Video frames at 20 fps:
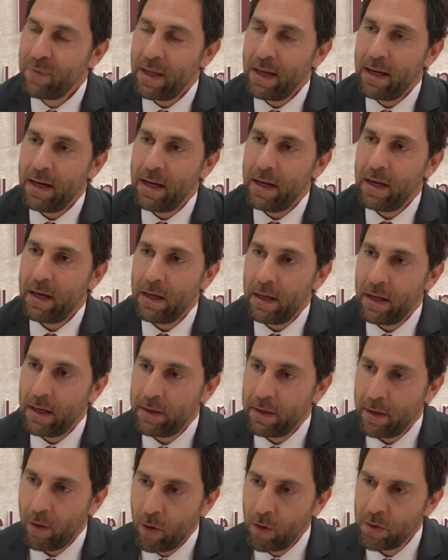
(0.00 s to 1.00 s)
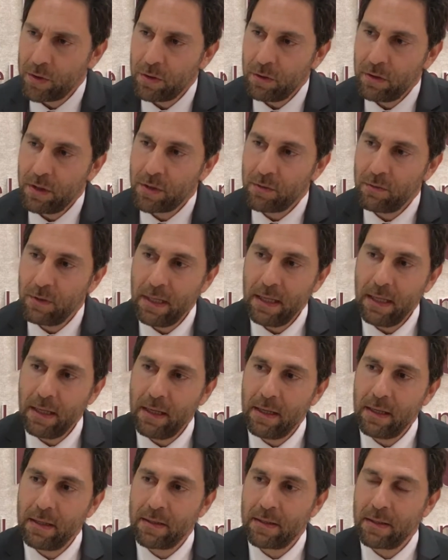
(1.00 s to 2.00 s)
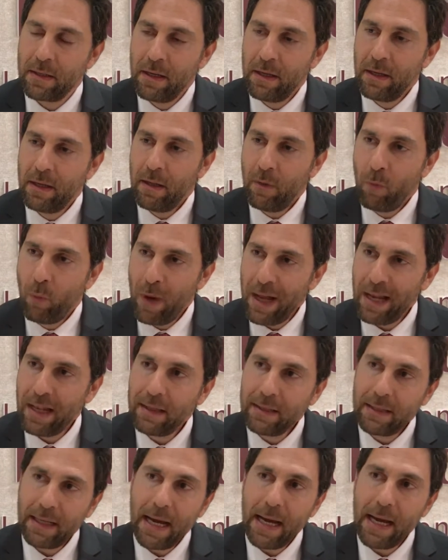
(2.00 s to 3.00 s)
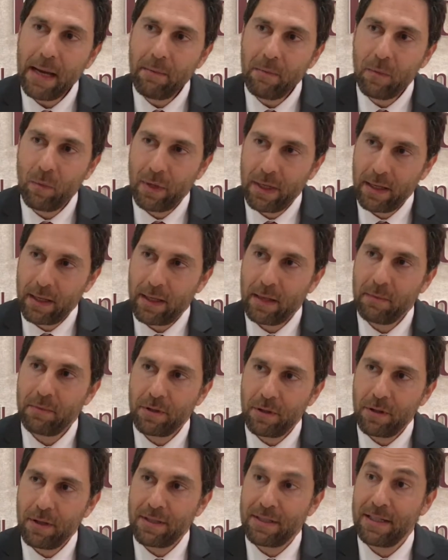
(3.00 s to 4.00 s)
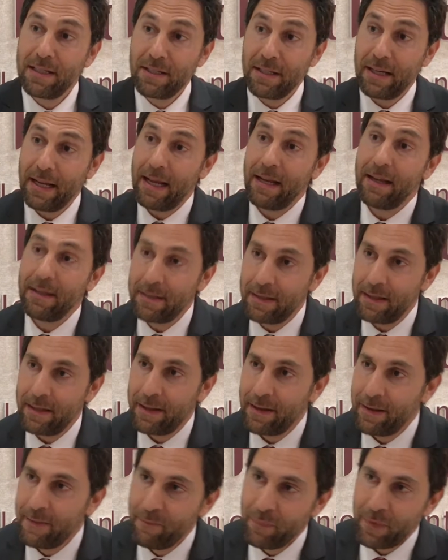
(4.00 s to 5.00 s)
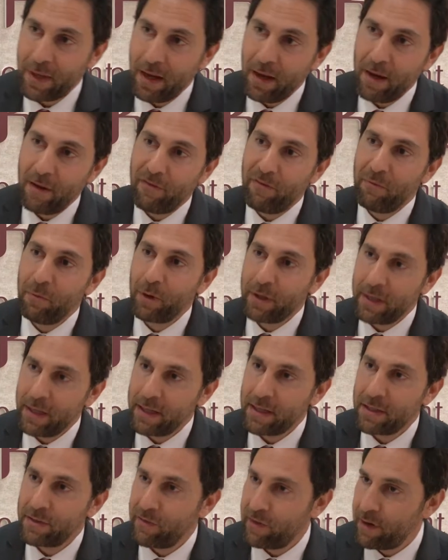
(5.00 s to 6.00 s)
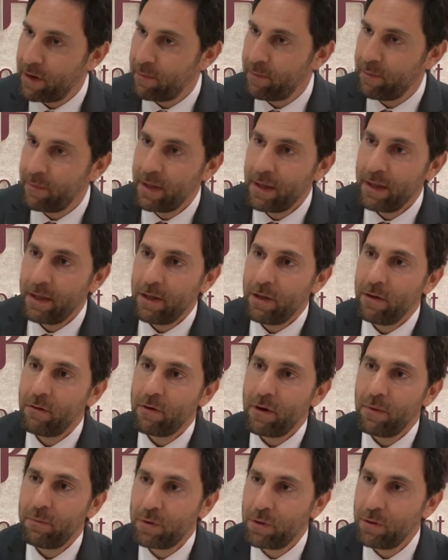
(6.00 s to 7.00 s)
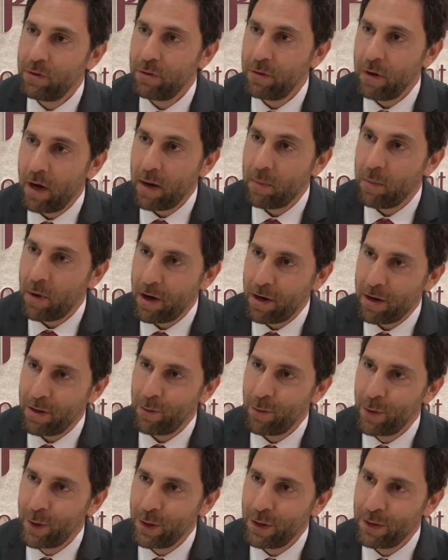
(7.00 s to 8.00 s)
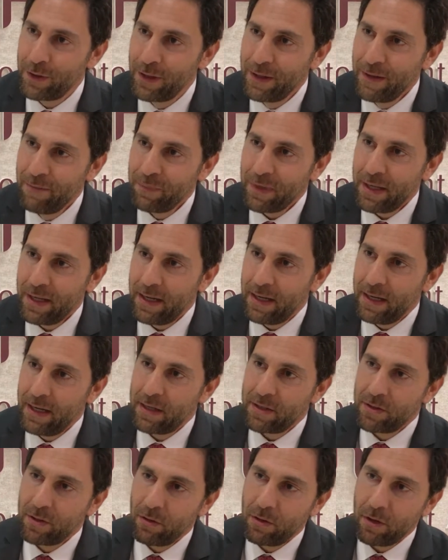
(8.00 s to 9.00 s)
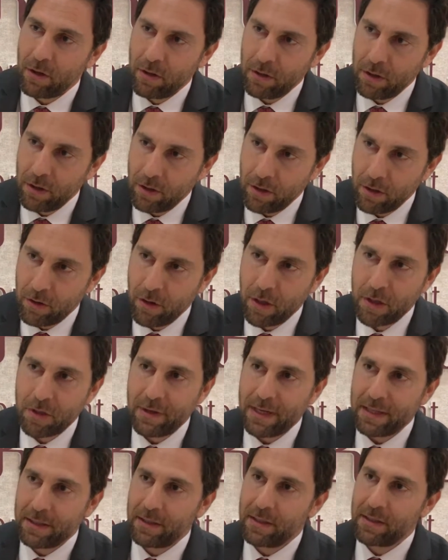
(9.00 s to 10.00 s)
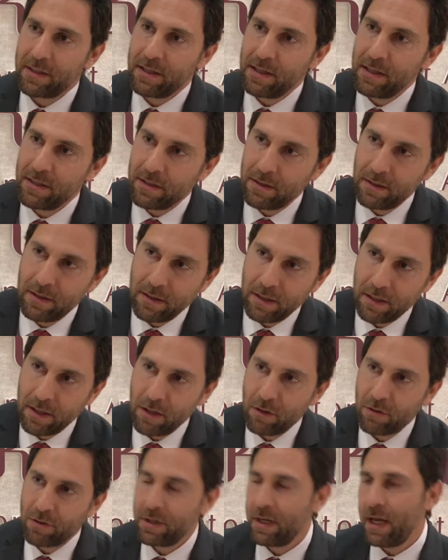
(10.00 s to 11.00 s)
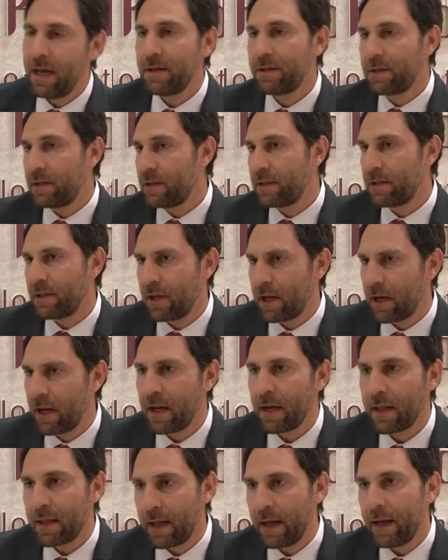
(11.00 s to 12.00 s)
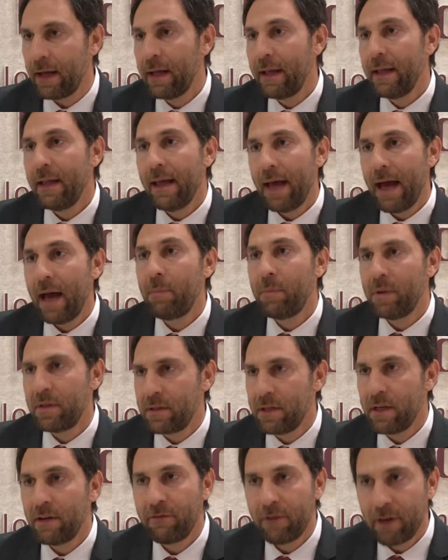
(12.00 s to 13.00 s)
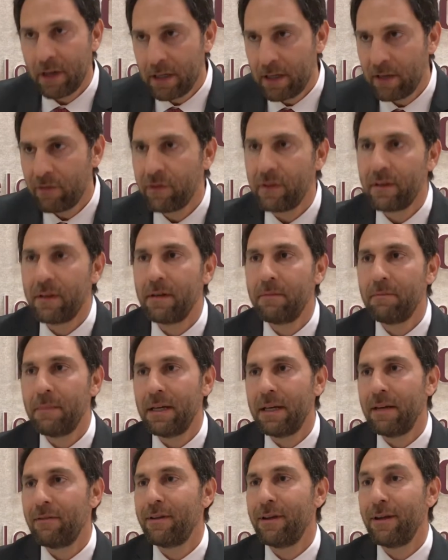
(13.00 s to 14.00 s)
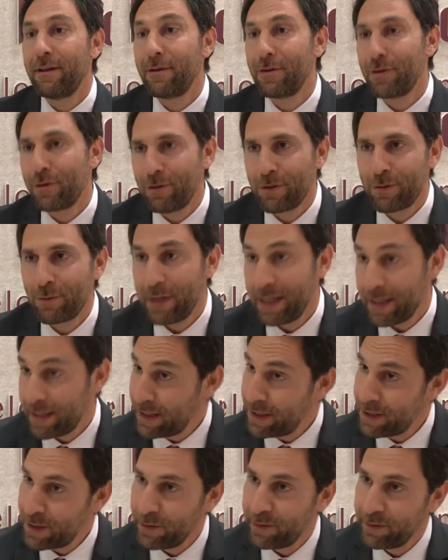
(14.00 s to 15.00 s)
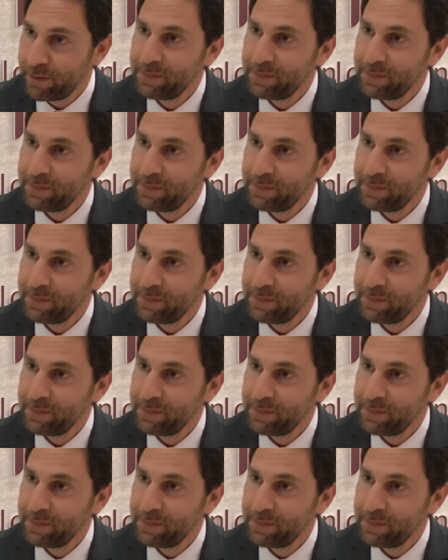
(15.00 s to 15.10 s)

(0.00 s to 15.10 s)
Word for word: and also, this really is well timed when it comes to the seasonality of bookings from Europe to our part of the world. Uh, so the you know the contracting season, the negotiations, and a lot of that happens here. Very different than many of the other shows we attend to.